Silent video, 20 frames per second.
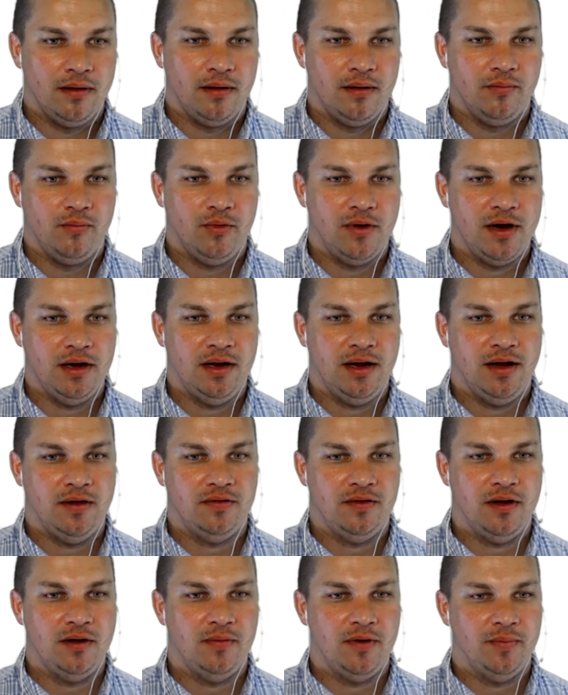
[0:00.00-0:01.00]

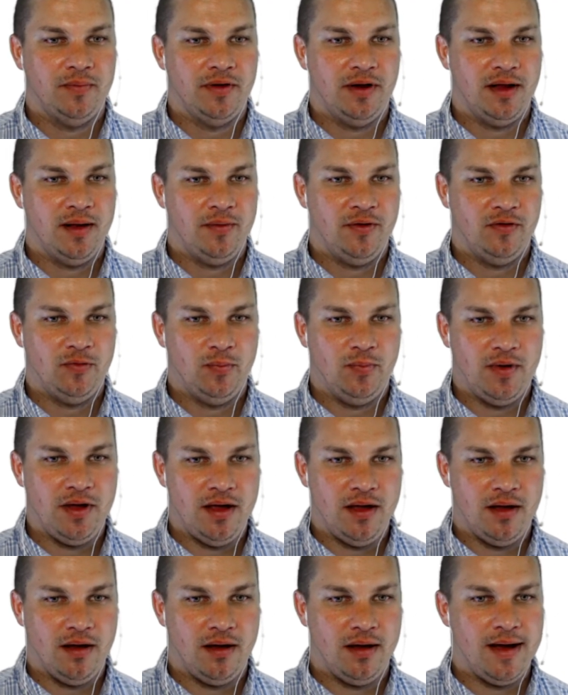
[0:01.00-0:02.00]
Broadcast interrupted. That must
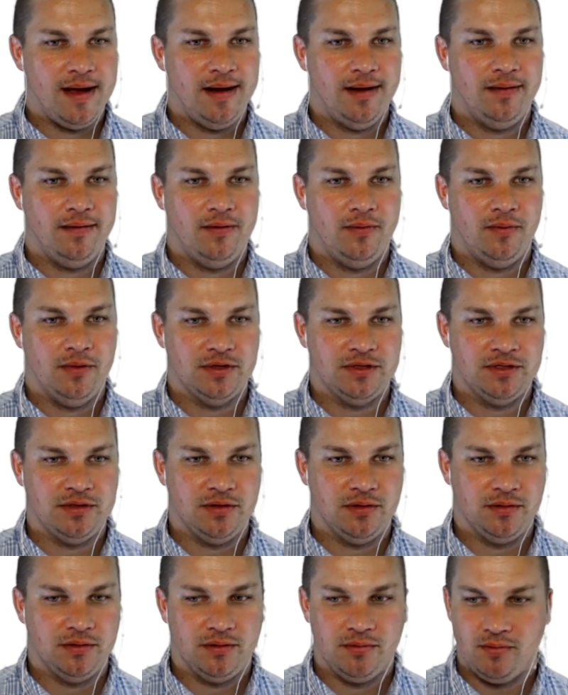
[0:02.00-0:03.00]
be, I don't know. We're
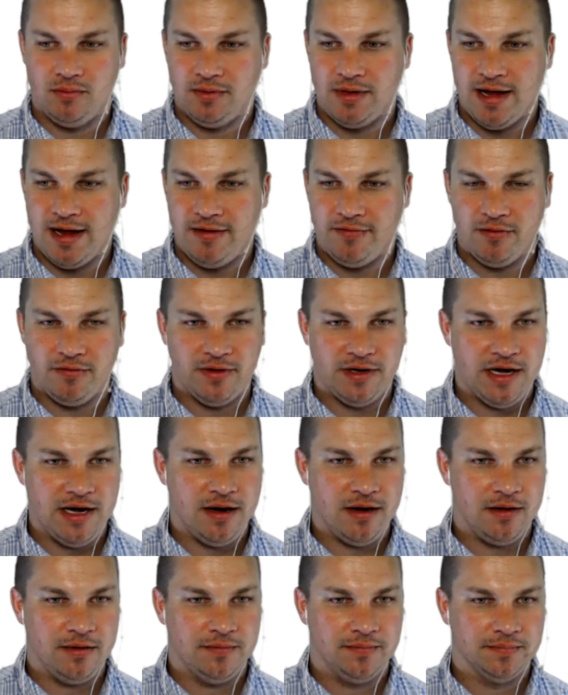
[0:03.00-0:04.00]
still live over
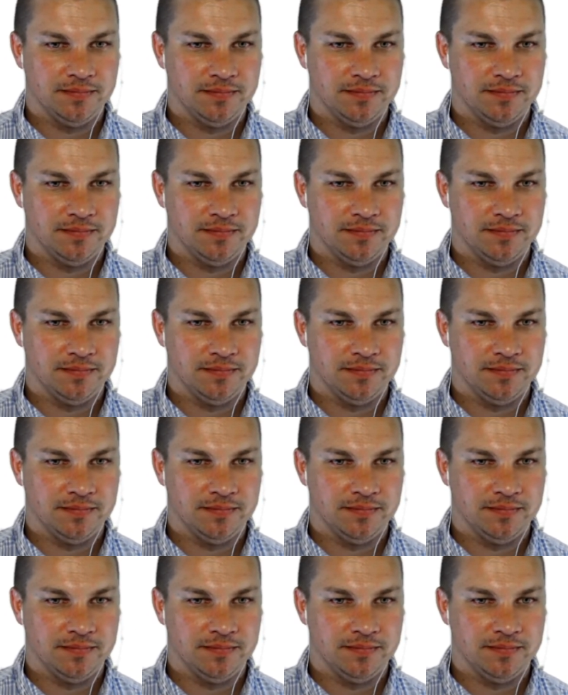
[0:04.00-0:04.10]
here.